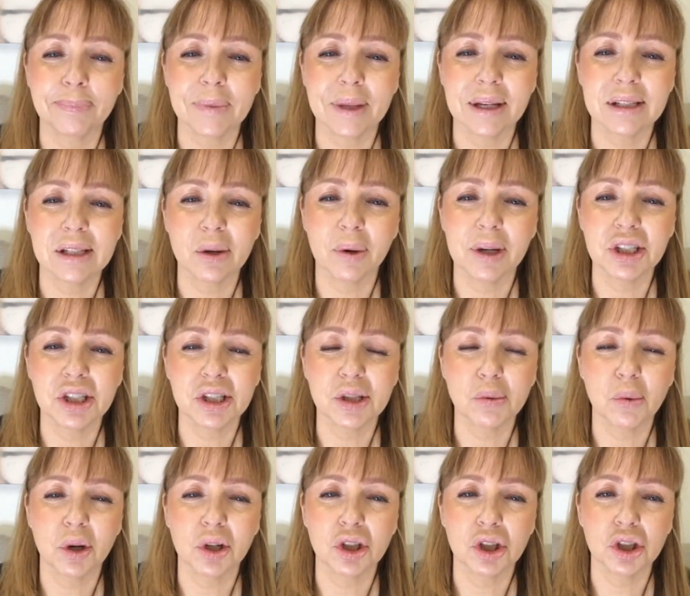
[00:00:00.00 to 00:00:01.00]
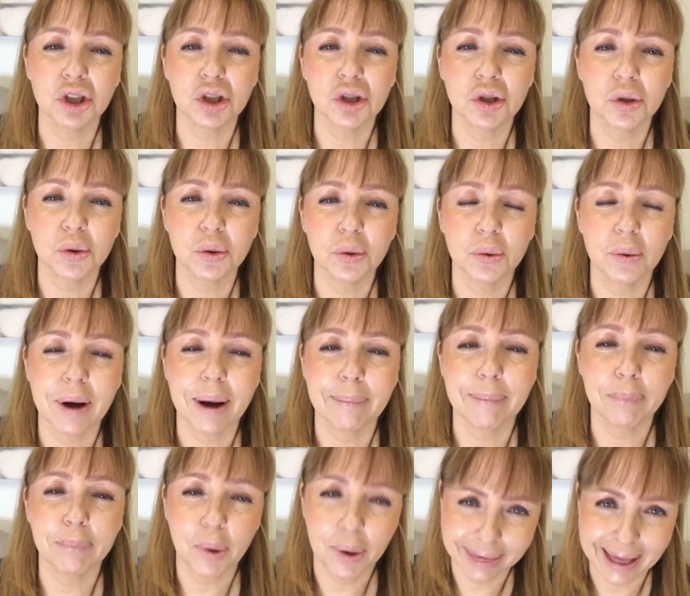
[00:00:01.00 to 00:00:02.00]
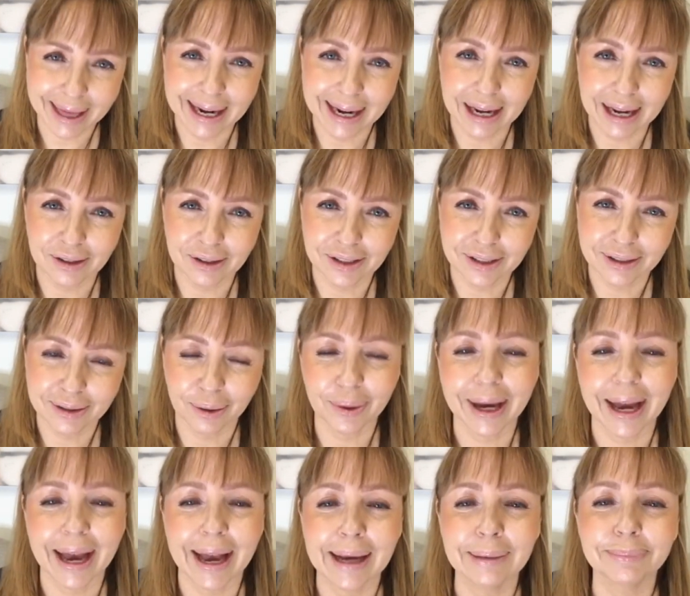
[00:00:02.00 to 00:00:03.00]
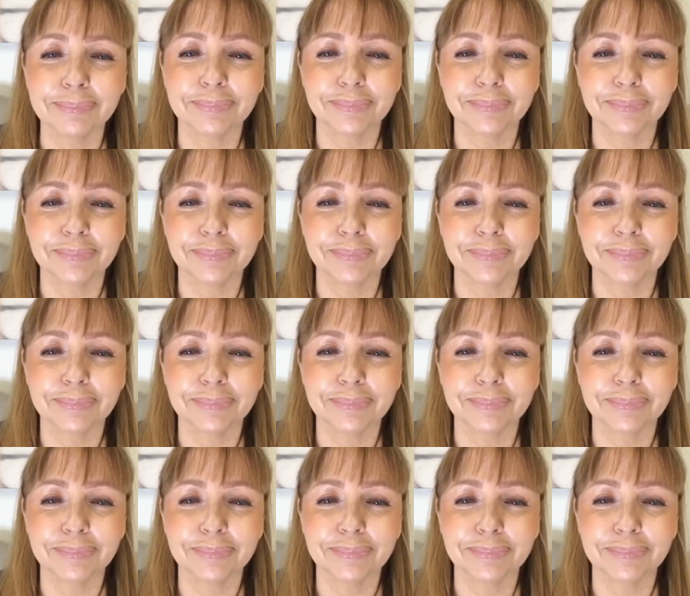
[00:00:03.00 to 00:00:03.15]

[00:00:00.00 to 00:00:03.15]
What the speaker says: so I just wanted to point that out, okay?